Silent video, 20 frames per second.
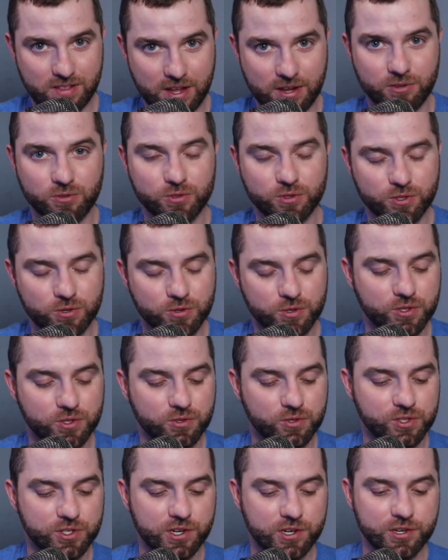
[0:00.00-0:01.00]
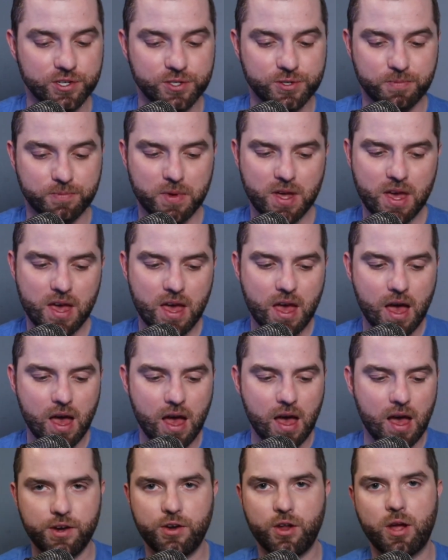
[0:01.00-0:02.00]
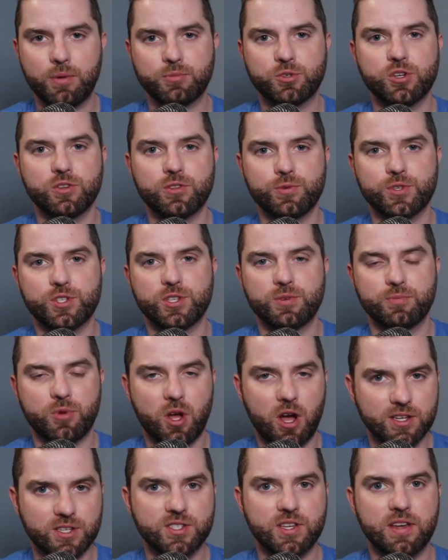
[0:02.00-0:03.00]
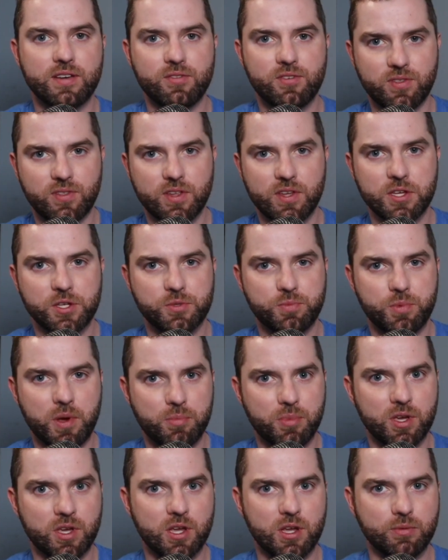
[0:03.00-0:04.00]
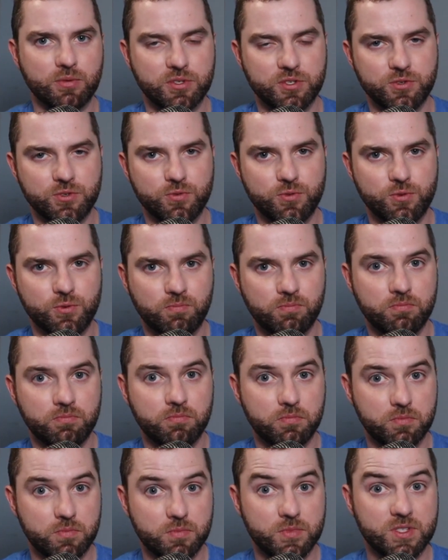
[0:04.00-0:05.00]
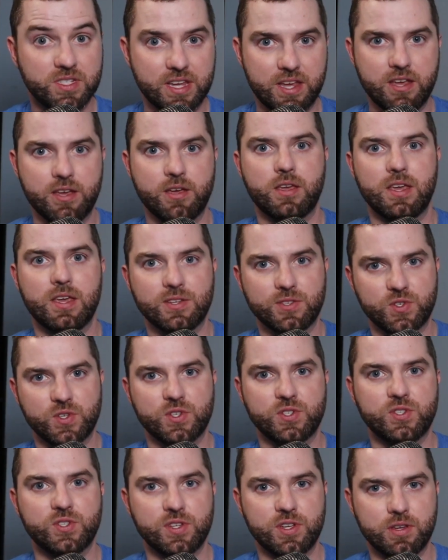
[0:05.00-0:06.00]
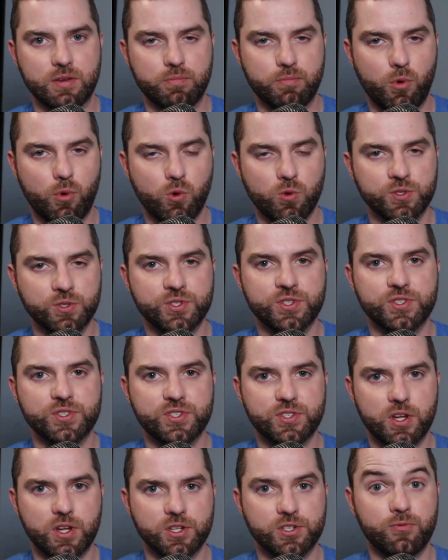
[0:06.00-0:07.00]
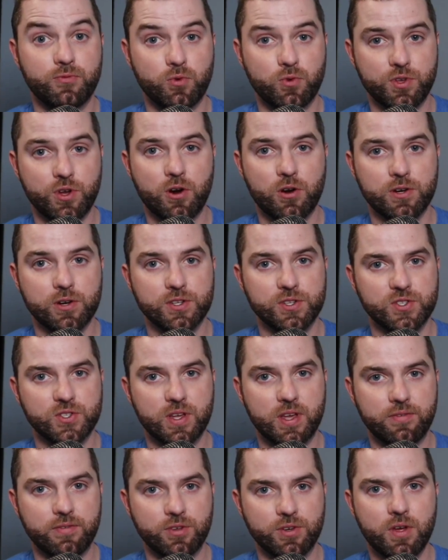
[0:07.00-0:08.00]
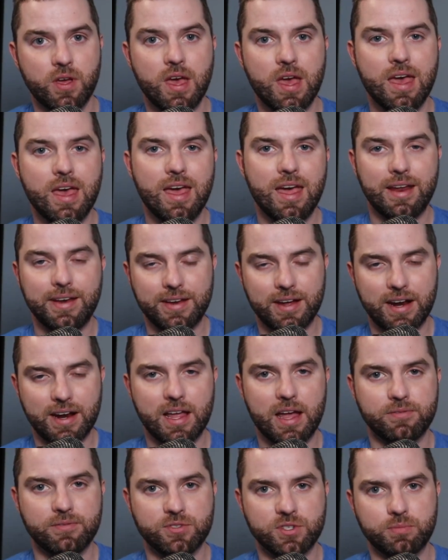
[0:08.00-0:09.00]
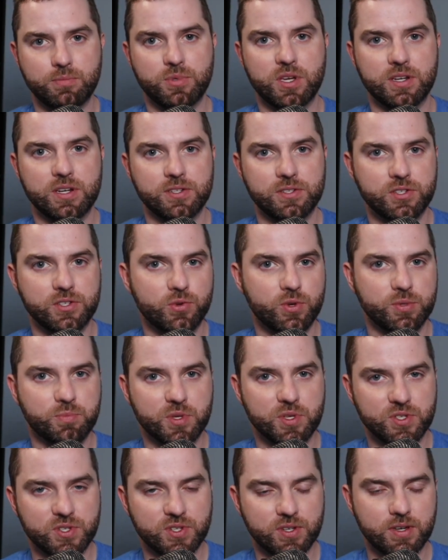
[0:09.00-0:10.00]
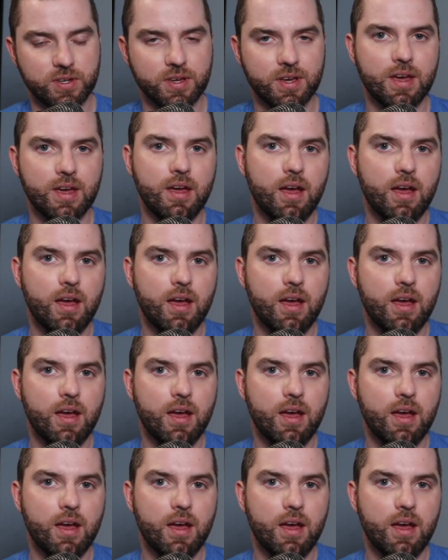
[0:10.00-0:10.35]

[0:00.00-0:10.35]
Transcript: That includes you, SteelSeries. Now, I'm sure there was some cost-saving things by being able to take existing molds and such for the Arctis 7 and not have to update it to USB-C,